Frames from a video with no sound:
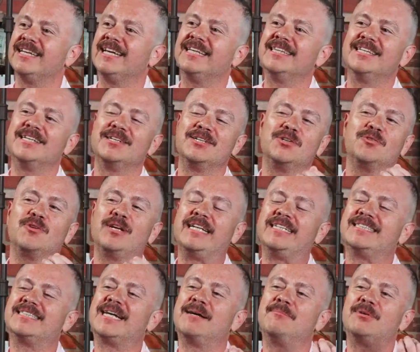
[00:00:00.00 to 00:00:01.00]
and the
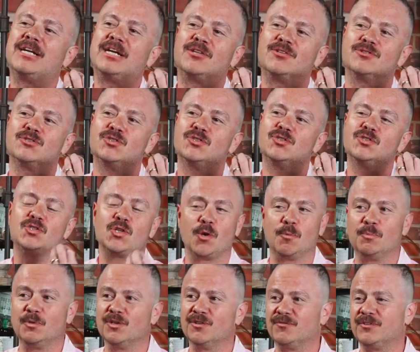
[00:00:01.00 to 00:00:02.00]
ingredients come together so
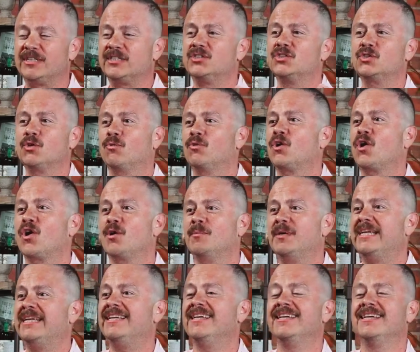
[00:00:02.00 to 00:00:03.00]
beautifully and so in
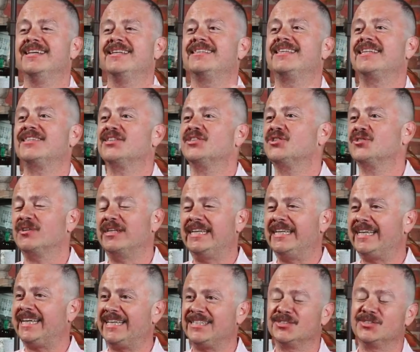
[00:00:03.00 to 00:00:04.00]
harmony that the
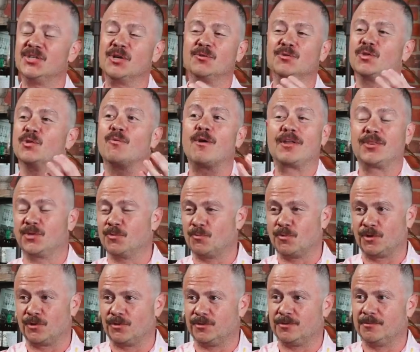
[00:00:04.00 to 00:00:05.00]
drink is known throughout the
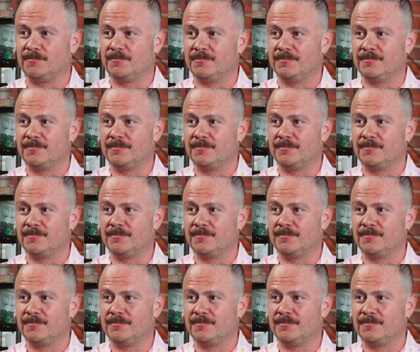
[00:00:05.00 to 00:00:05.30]
world.